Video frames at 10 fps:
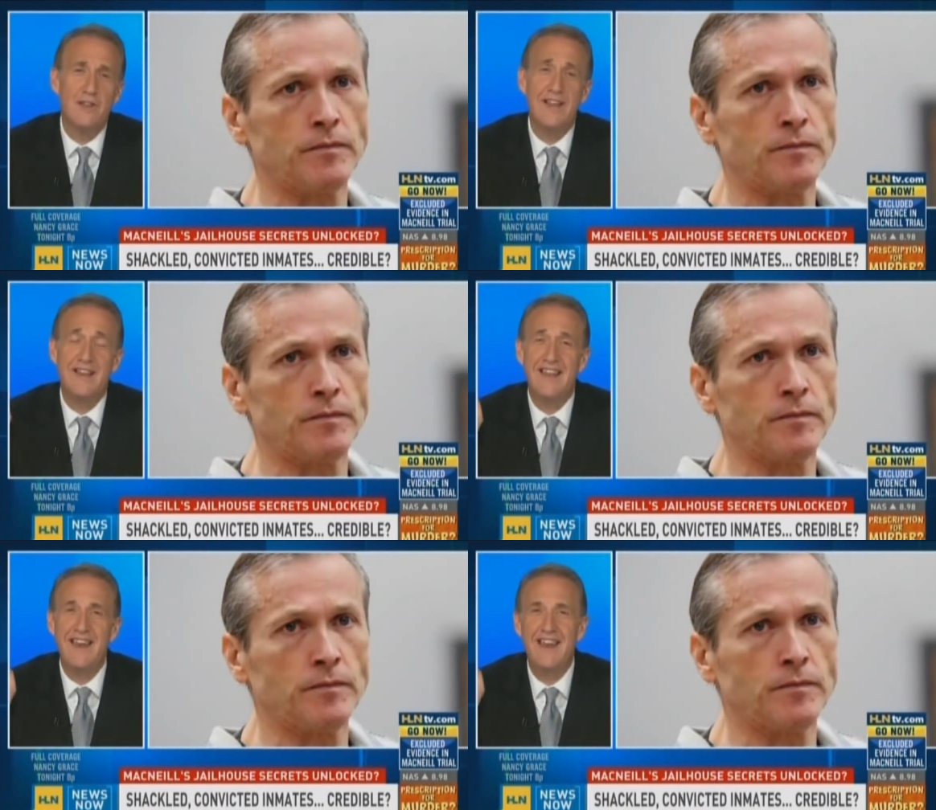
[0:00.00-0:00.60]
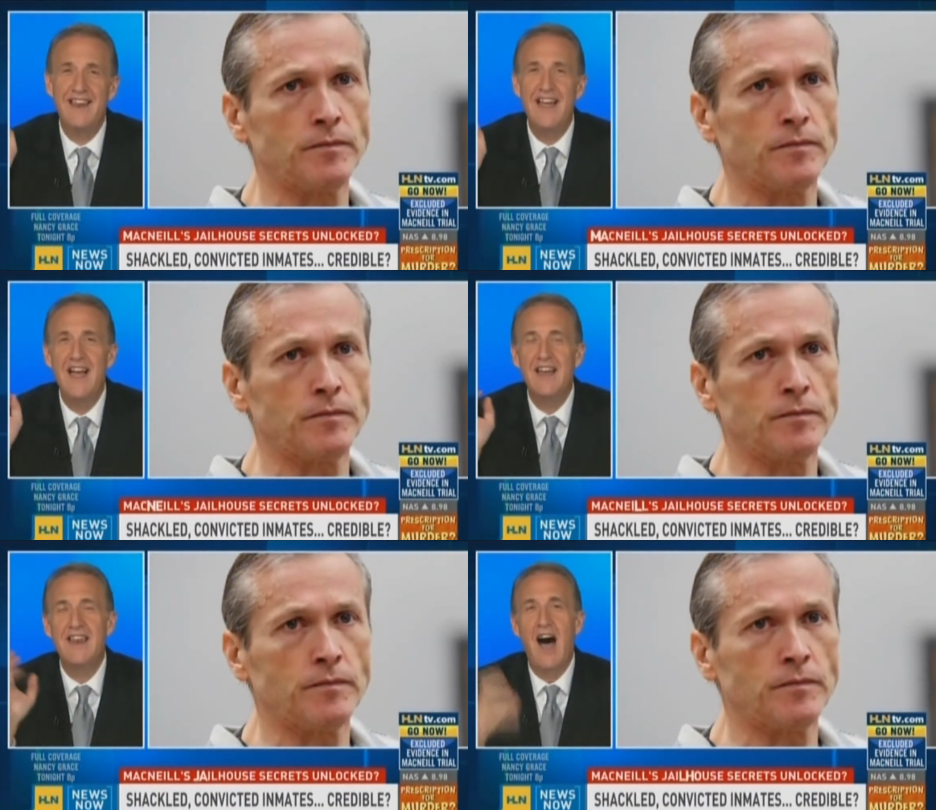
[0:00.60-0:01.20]
Speaker 1: only did he
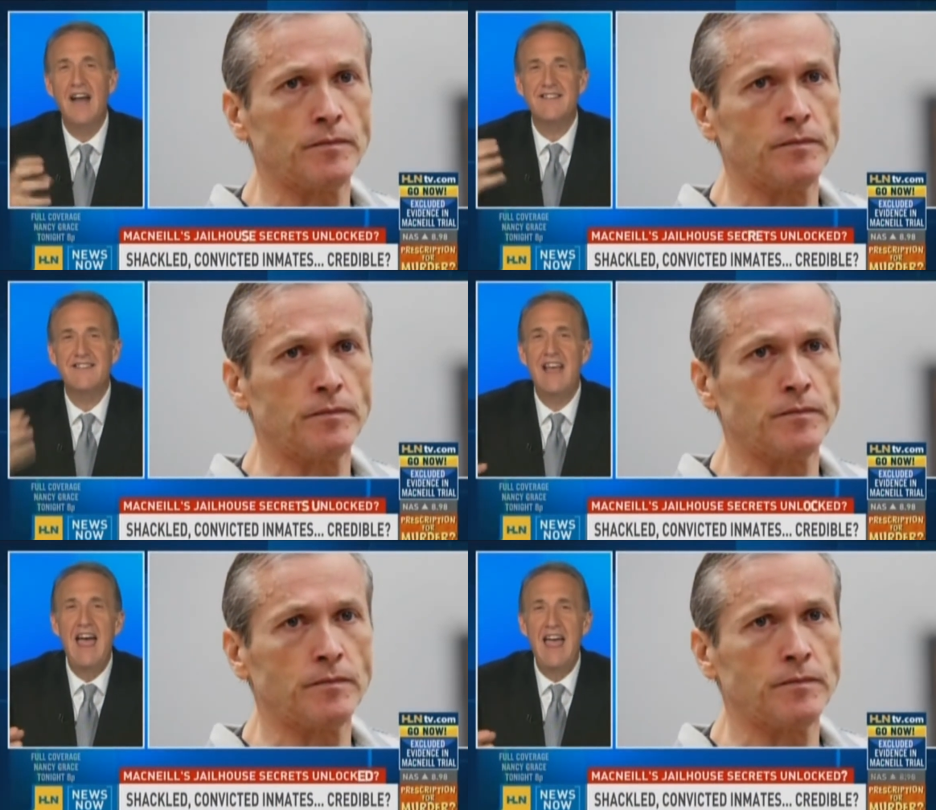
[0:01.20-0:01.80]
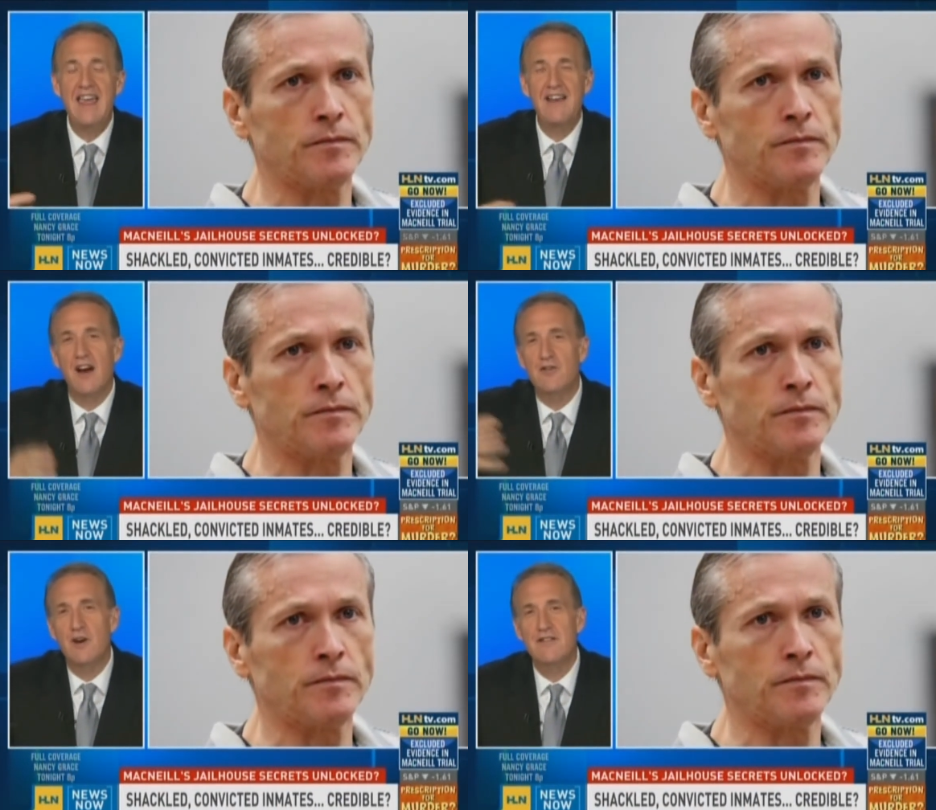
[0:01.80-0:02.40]
not say
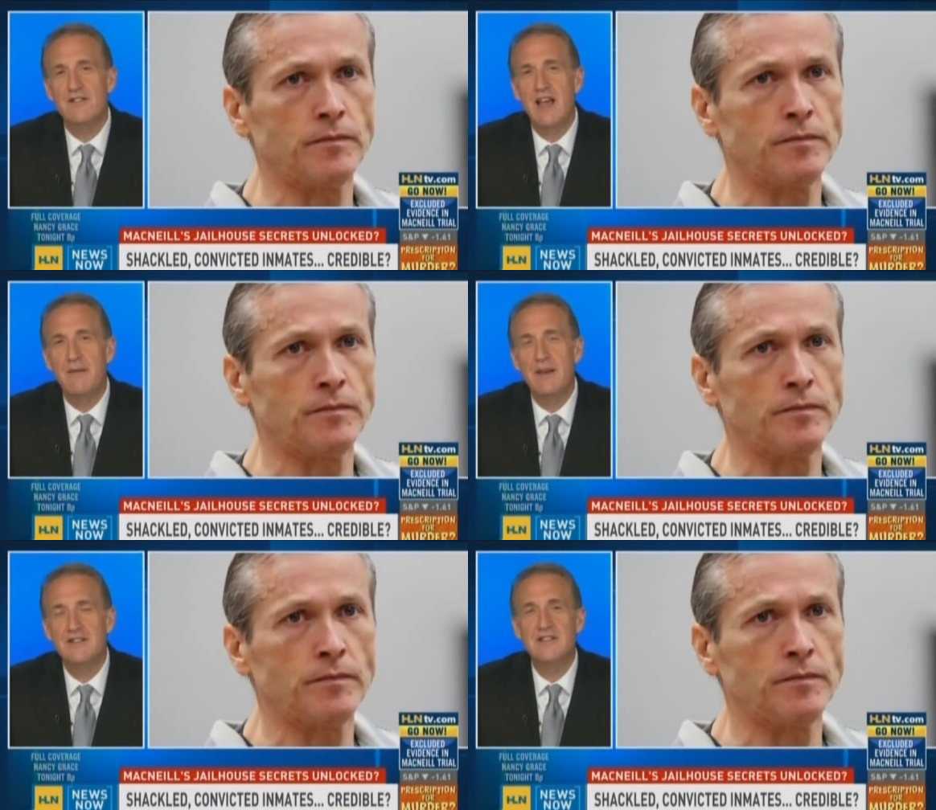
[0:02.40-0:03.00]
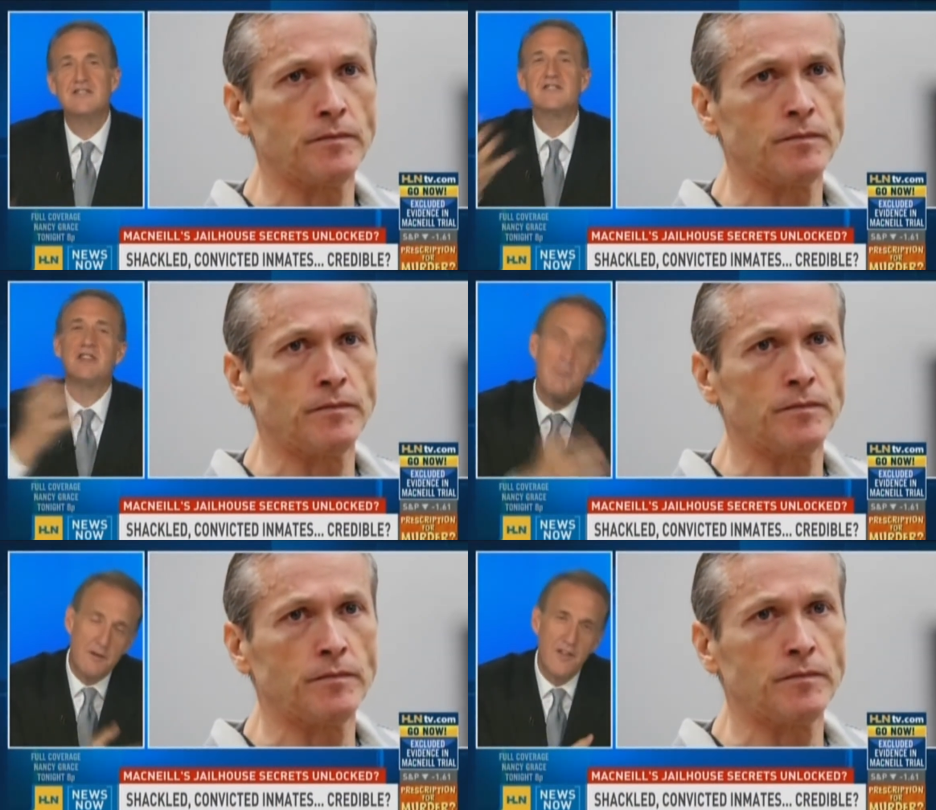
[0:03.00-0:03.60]
on cross examination
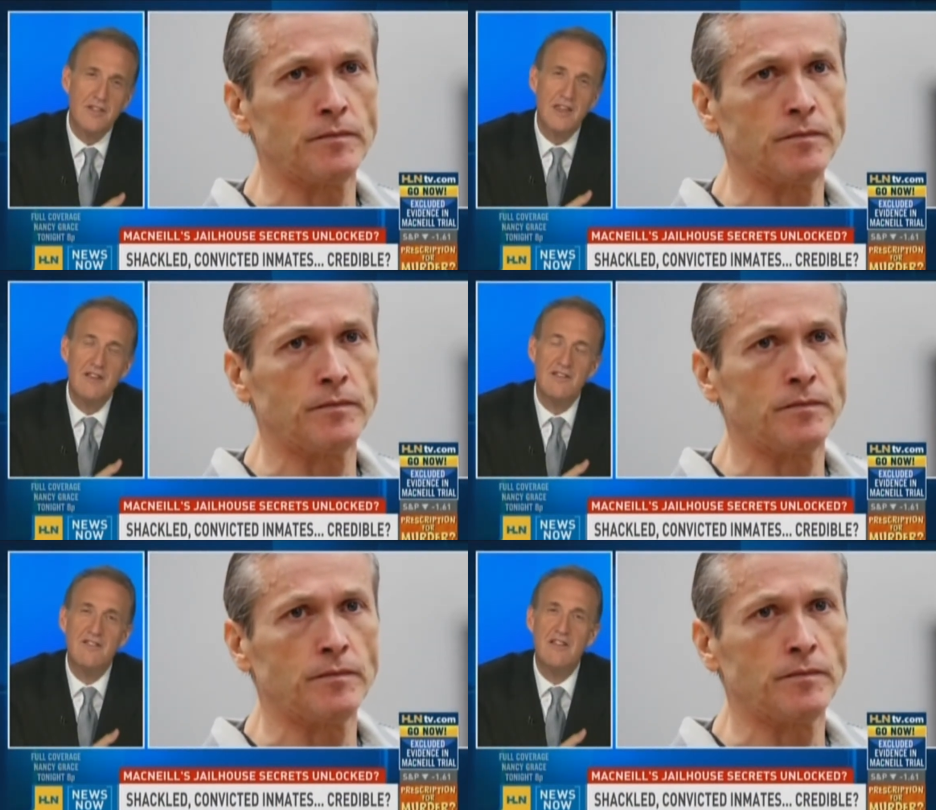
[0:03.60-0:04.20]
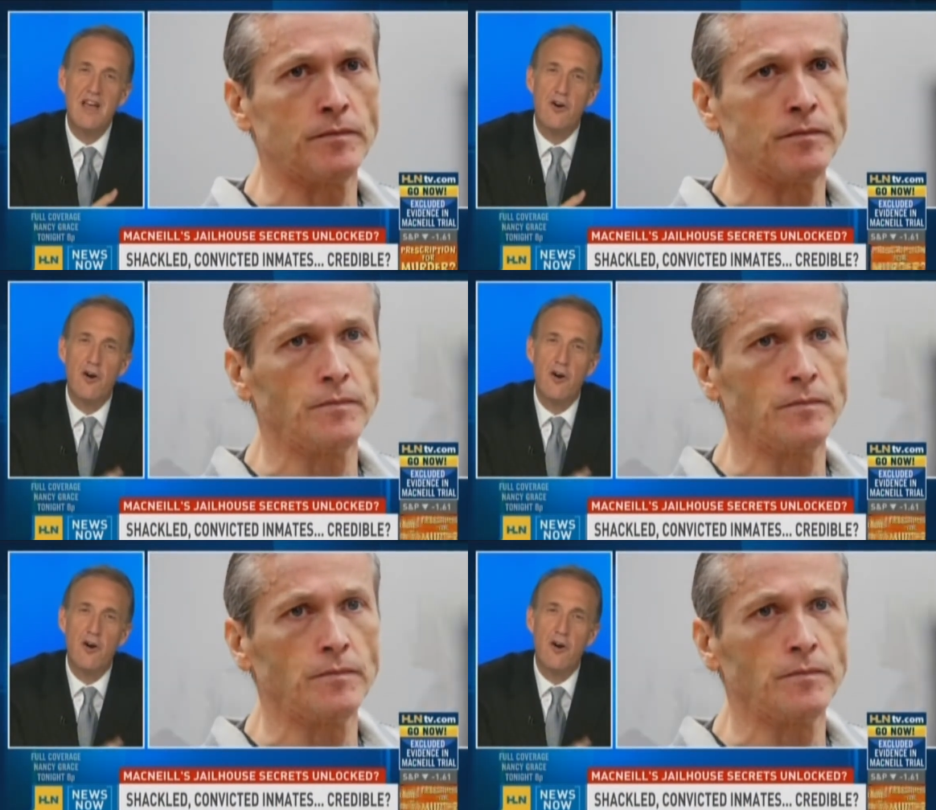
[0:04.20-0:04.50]
some of the things he said